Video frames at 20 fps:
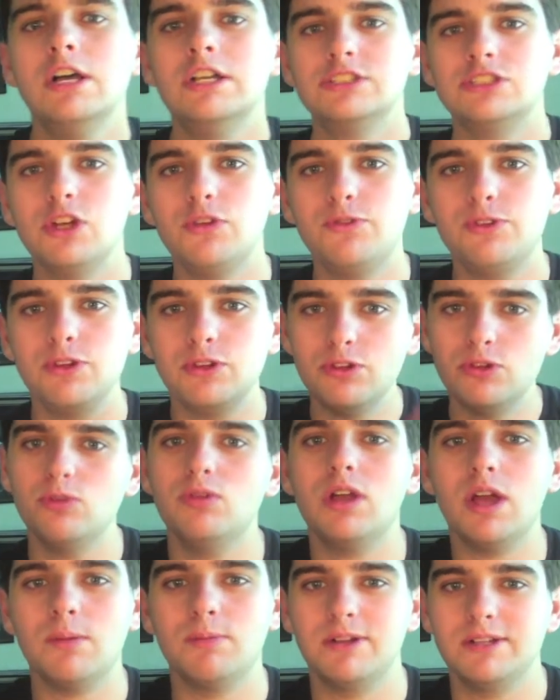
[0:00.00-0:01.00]
So if you
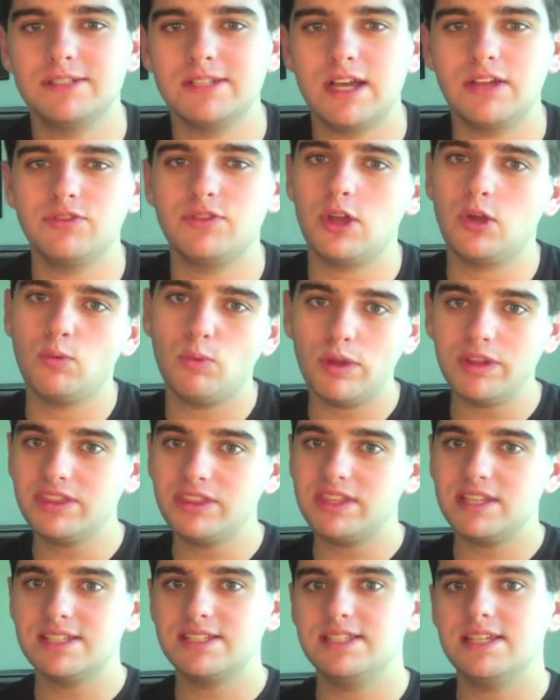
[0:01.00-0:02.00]
newcomers out there,
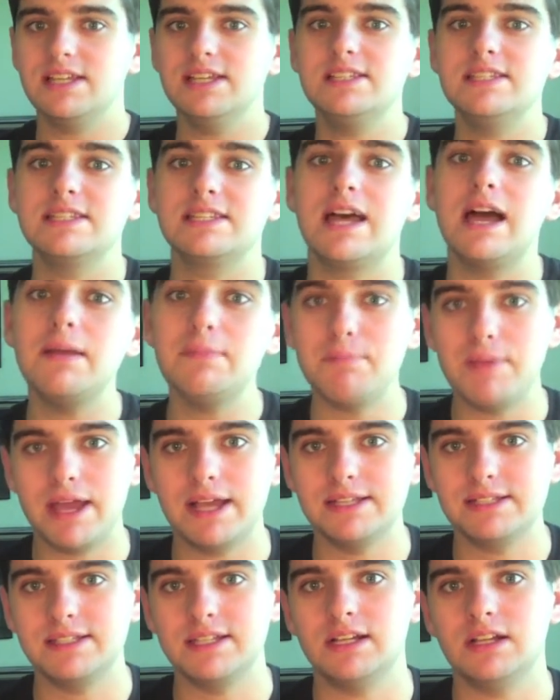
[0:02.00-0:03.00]
what this is I
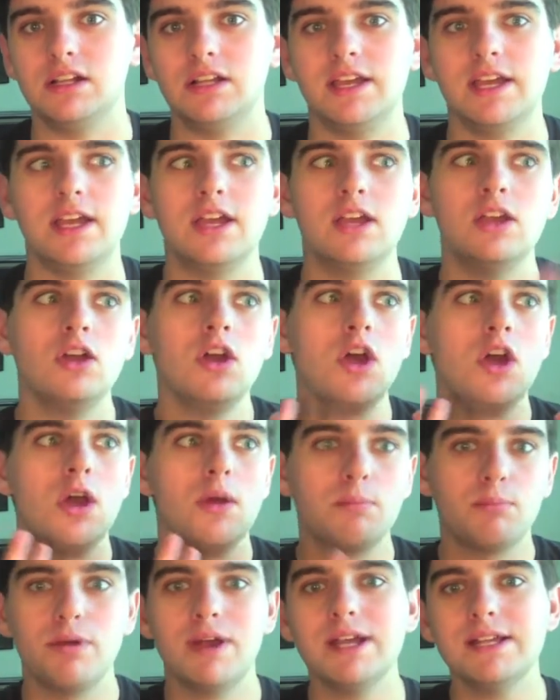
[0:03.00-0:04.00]
basically
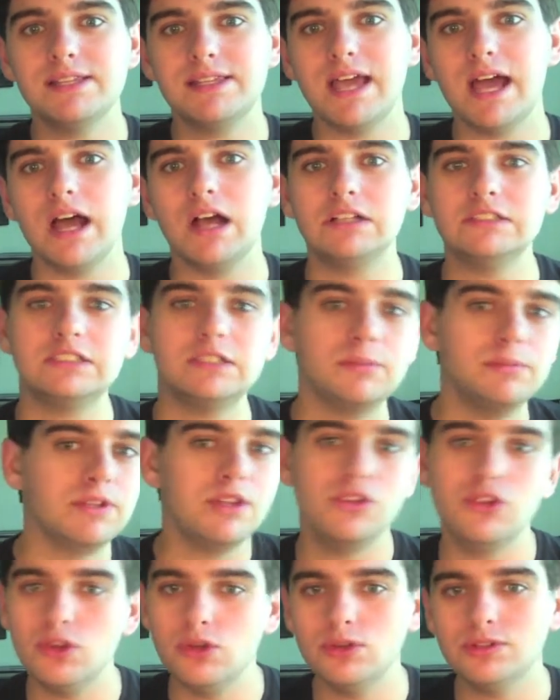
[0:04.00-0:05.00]
break down some of
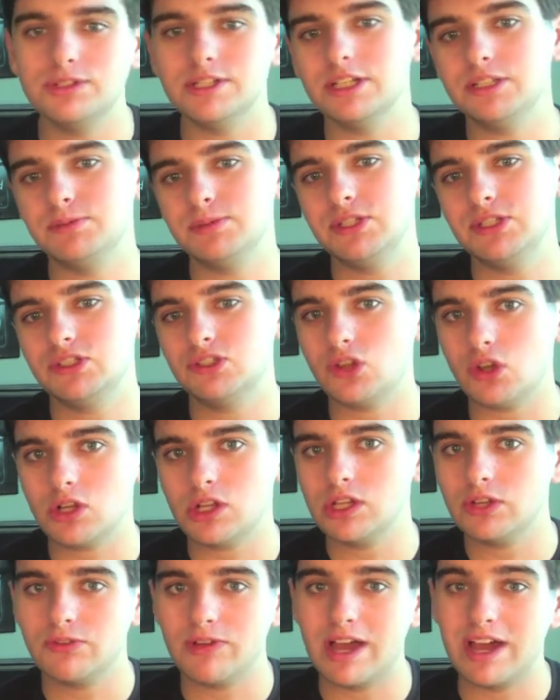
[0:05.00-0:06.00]
the news that's been
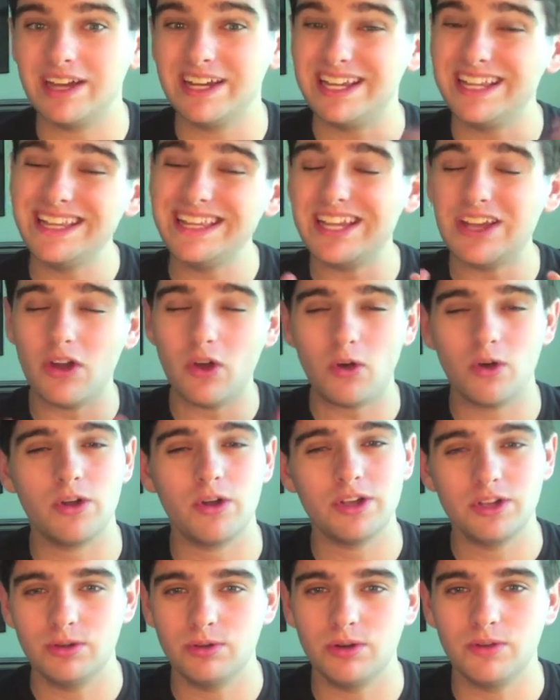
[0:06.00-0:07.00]
circling around in the
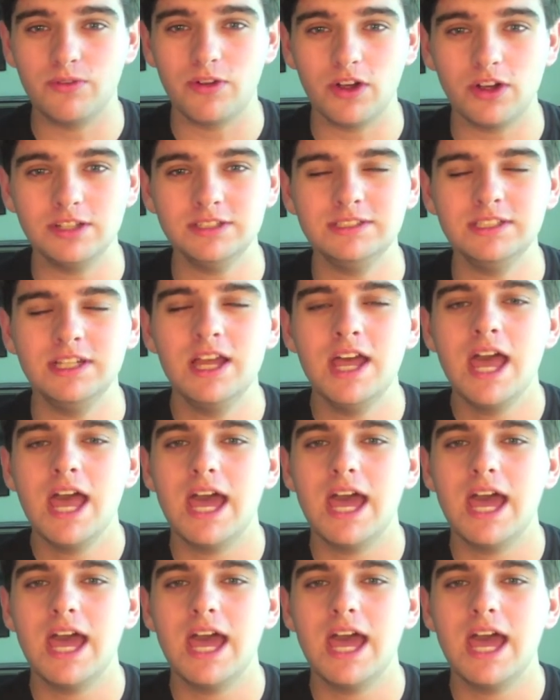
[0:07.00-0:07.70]
horror universe,